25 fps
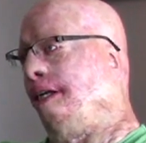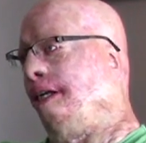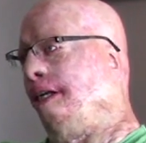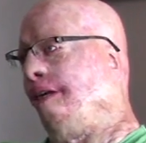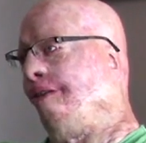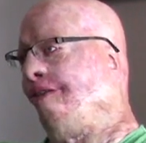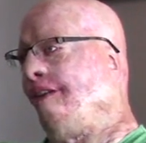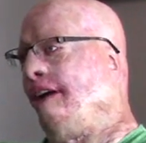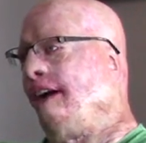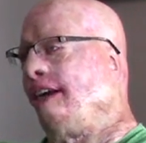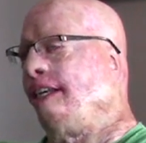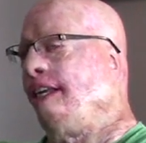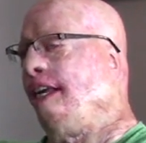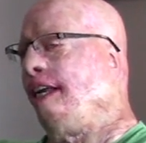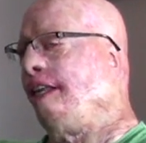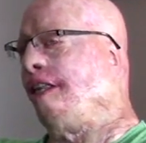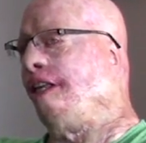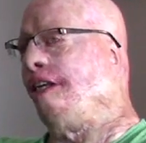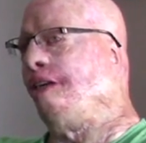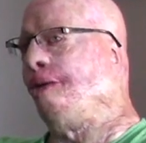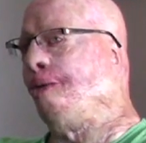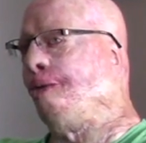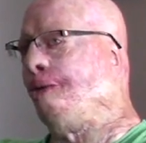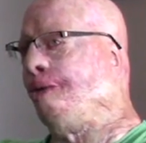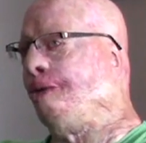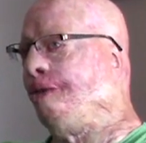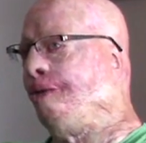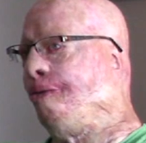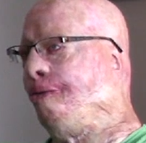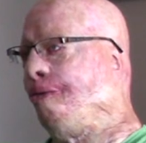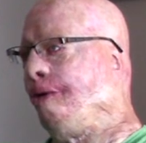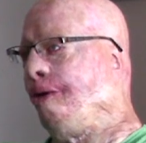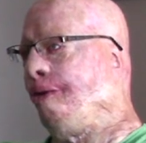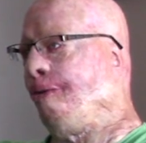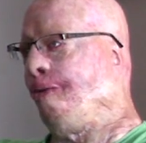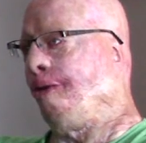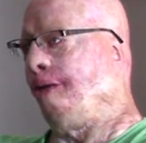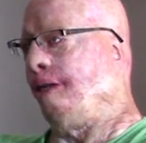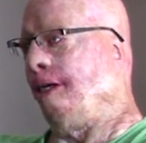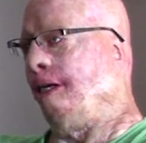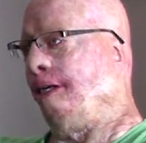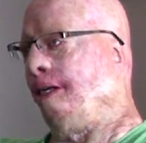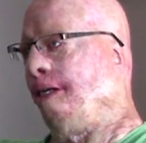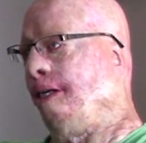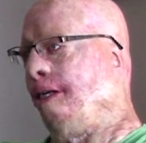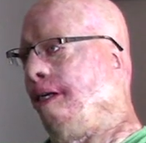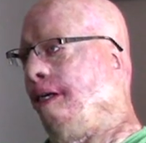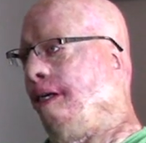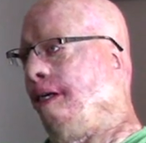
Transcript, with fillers: In fact, take the tools and run with it.